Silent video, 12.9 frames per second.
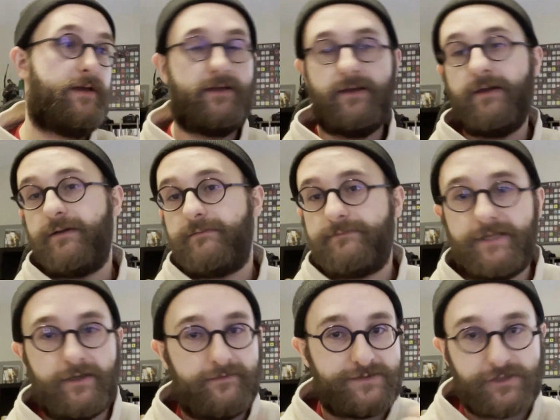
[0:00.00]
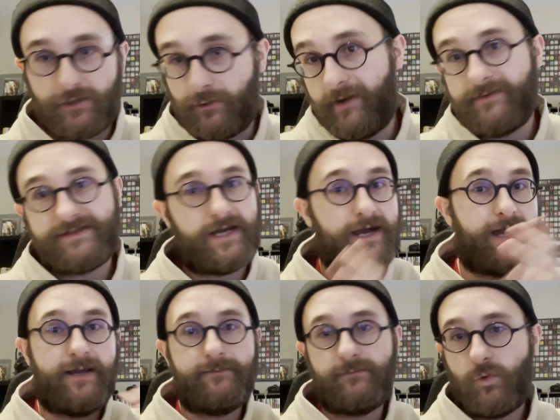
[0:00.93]
you know, the turnaround
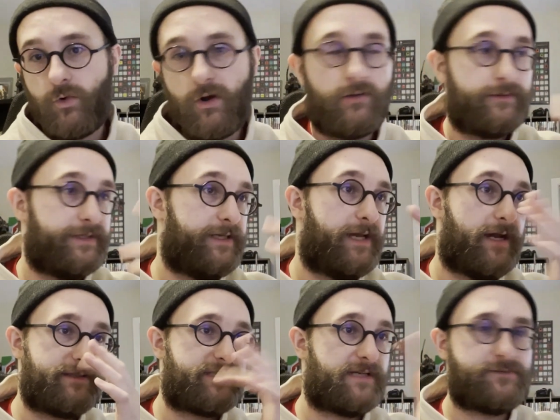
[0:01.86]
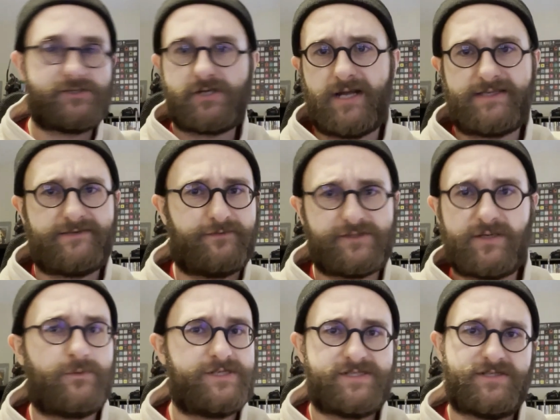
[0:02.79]
time, quality, how some shots for some
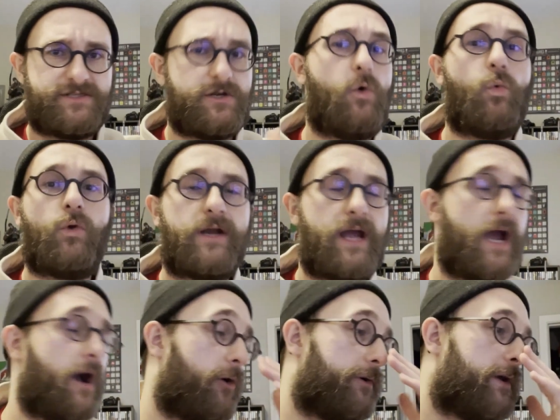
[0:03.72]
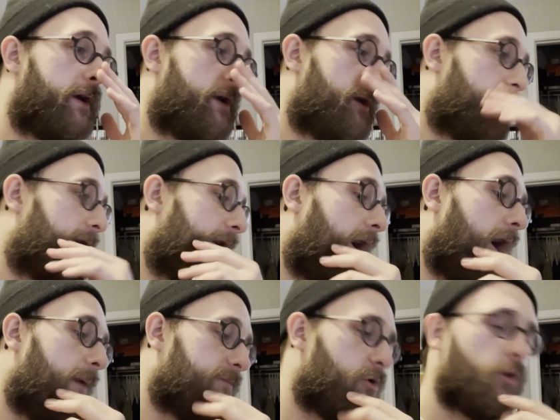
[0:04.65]
reason just don't work out.
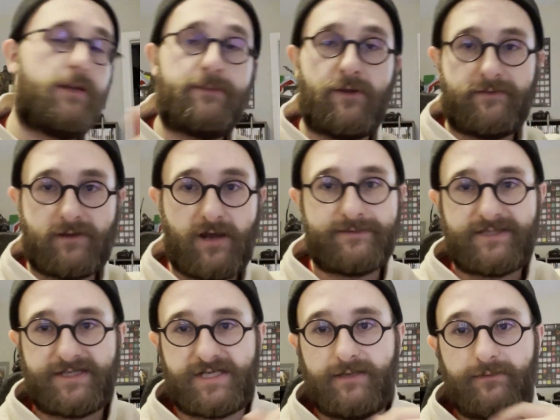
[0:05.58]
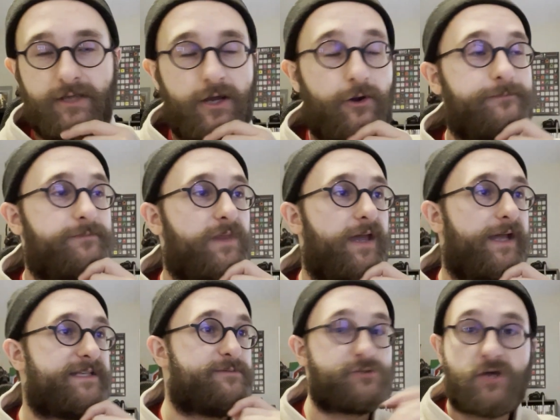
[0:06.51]
Go in the comment section down below, and
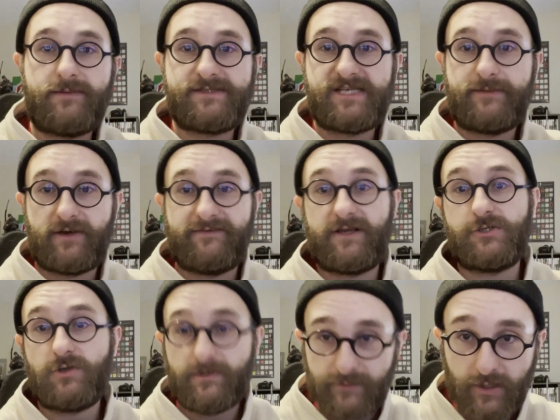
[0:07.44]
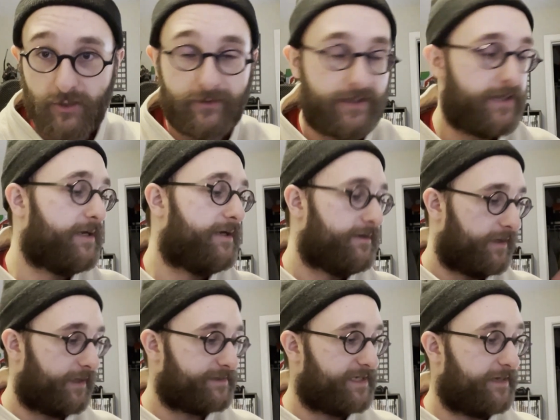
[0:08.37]
subscribe to stay up on everything I do upload. Like I
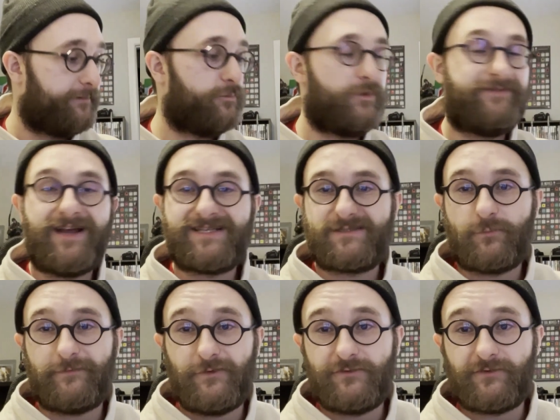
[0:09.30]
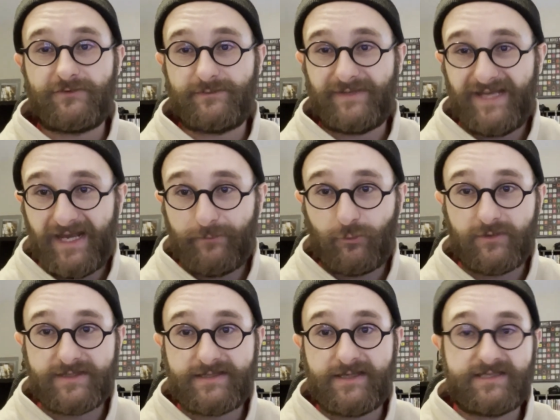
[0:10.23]
said, we've got some reviews over some cameras
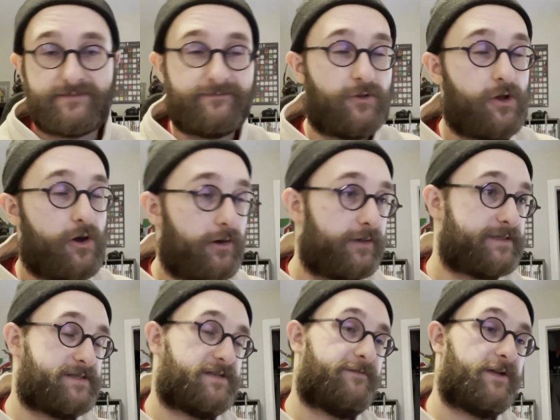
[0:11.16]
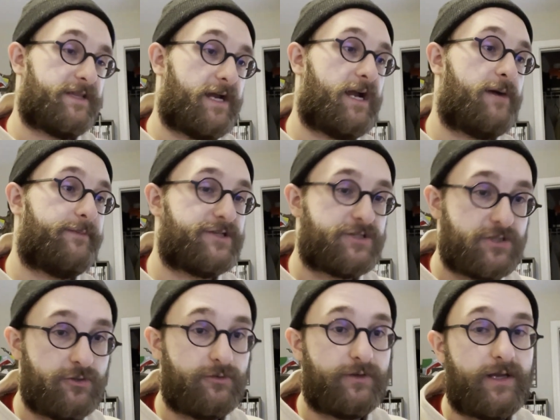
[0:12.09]
and some vlogs and stuff like that coming
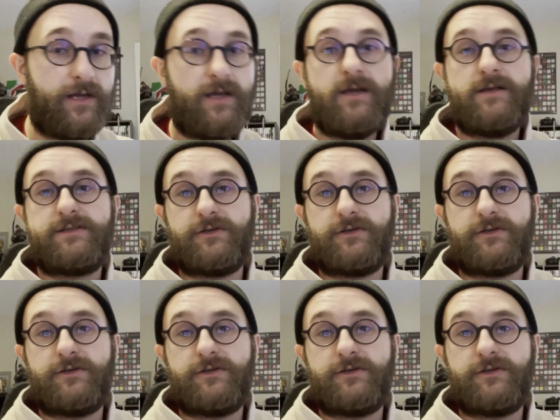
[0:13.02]
soon. So keep an